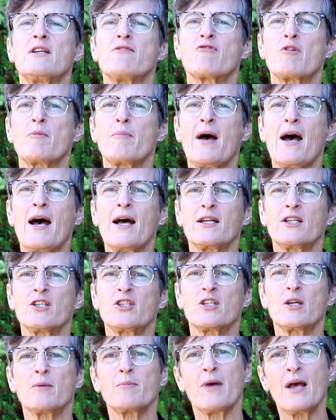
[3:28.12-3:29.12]
for a
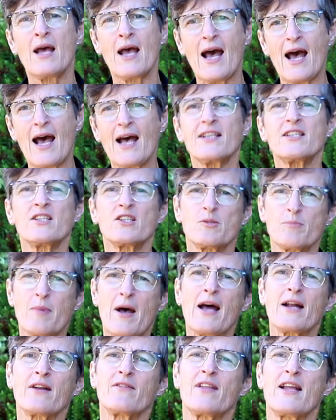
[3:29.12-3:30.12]
partnership, us as
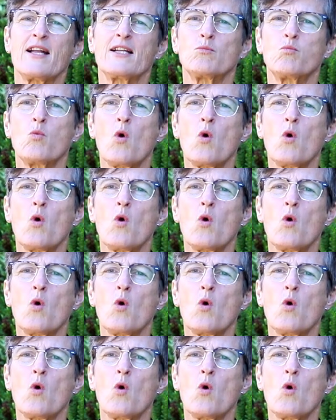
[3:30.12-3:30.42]
part of that